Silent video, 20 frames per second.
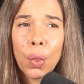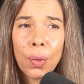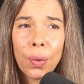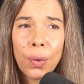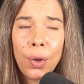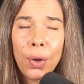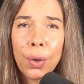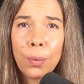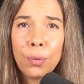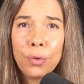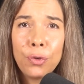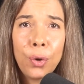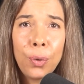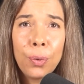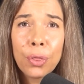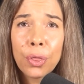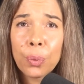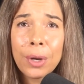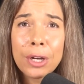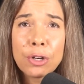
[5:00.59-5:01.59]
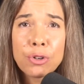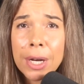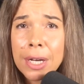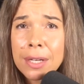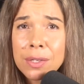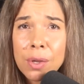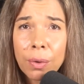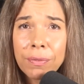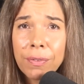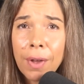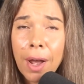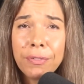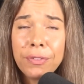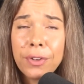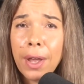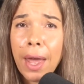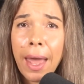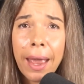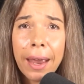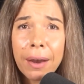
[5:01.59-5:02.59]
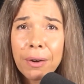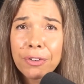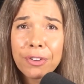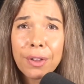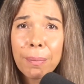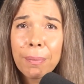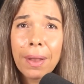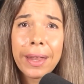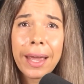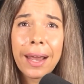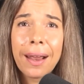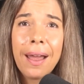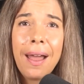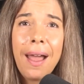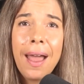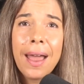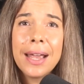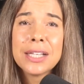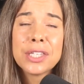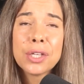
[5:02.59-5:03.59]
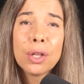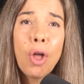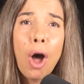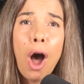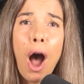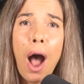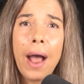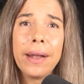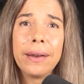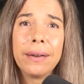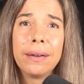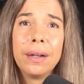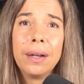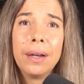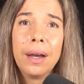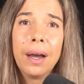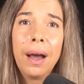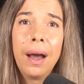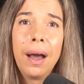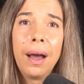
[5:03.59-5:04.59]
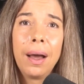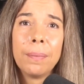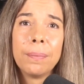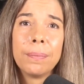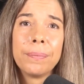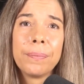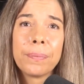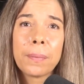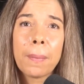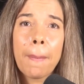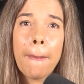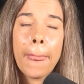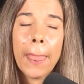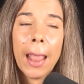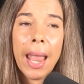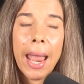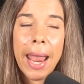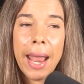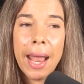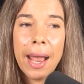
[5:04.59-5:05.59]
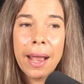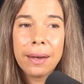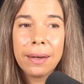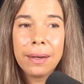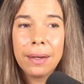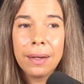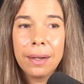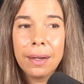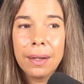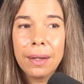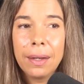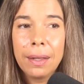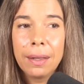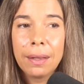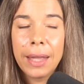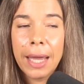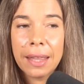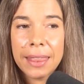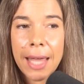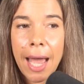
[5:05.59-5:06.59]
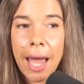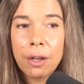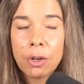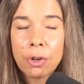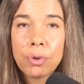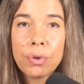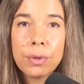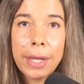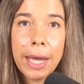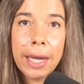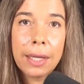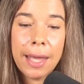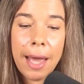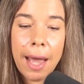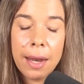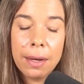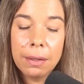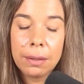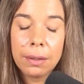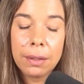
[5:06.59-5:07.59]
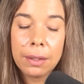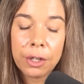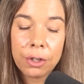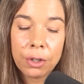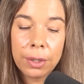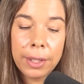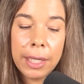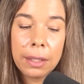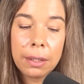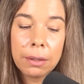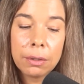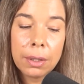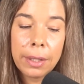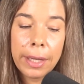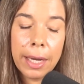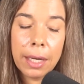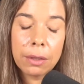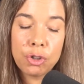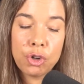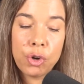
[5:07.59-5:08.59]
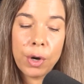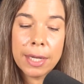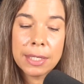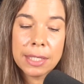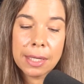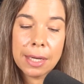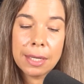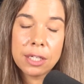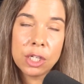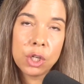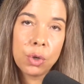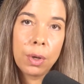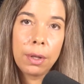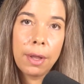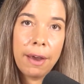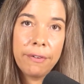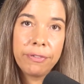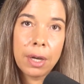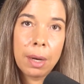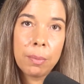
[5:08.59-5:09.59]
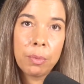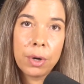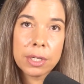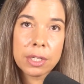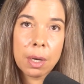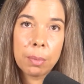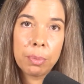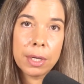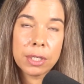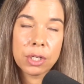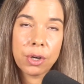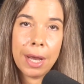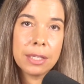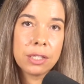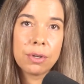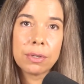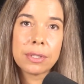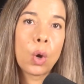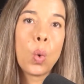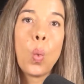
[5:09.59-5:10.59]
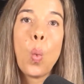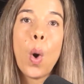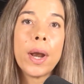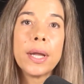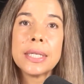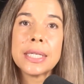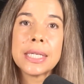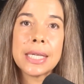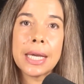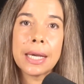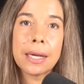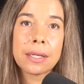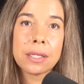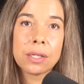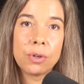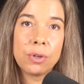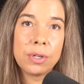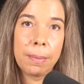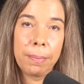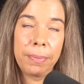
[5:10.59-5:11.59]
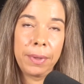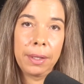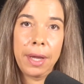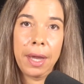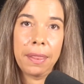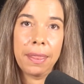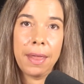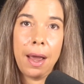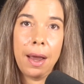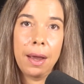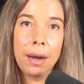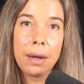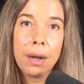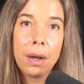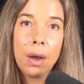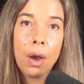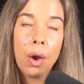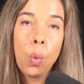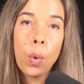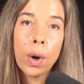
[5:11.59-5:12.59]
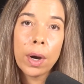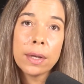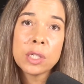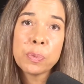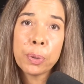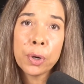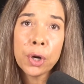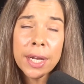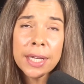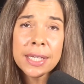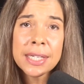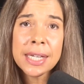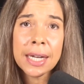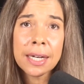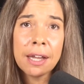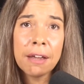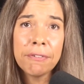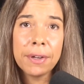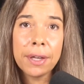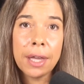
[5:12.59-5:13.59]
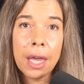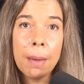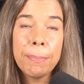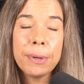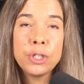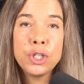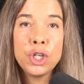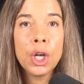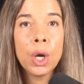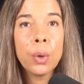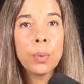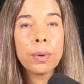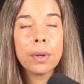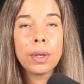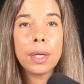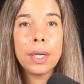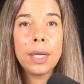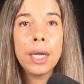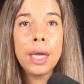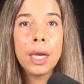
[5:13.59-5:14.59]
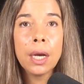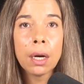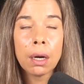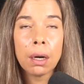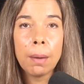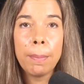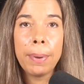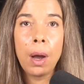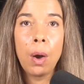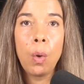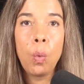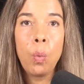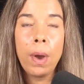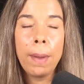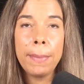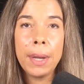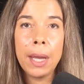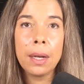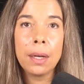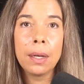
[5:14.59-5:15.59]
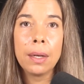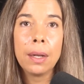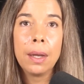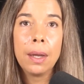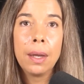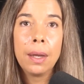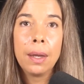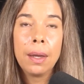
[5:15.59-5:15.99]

you know, two, three drinks a, a day or something. Like it's a lot. Wow. Um, and like that, inc- like that literally like translates to a lifetime risk of breast cancer. It's like one in six or something mm. like hmm. that, where it's pretty significant, but you don't hear about women